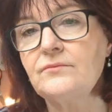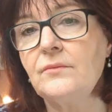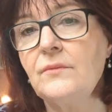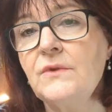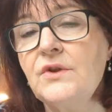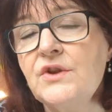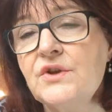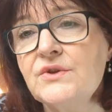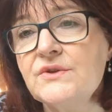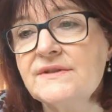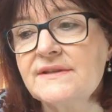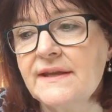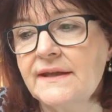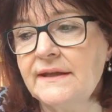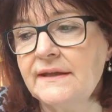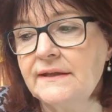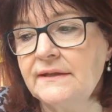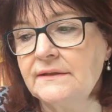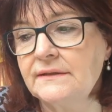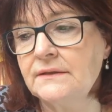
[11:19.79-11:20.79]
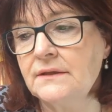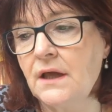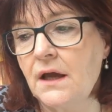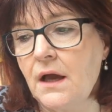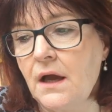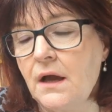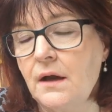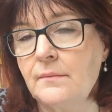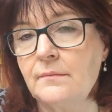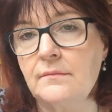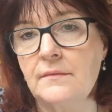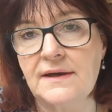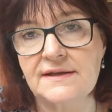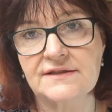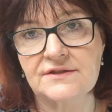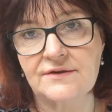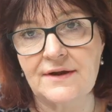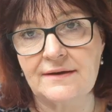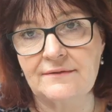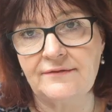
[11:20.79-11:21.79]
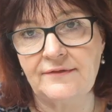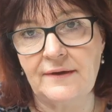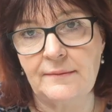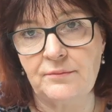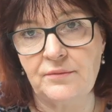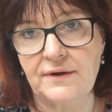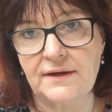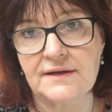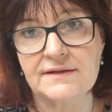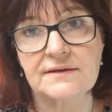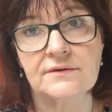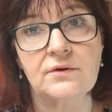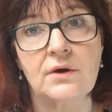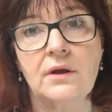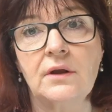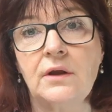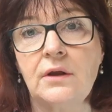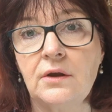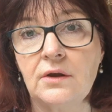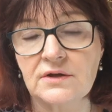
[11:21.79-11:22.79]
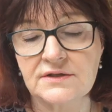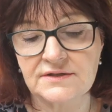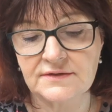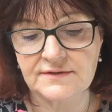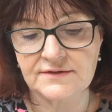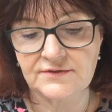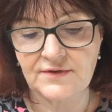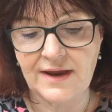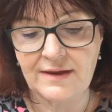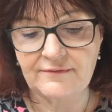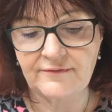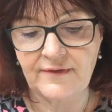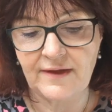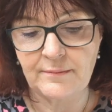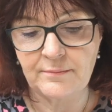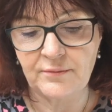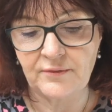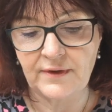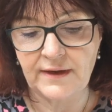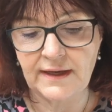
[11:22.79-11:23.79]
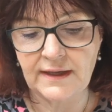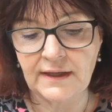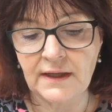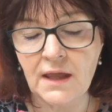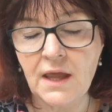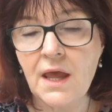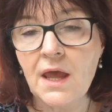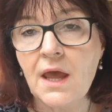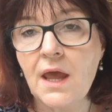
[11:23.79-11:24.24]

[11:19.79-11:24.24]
using my scrap fabric, because I've got a lot of scrap fabric,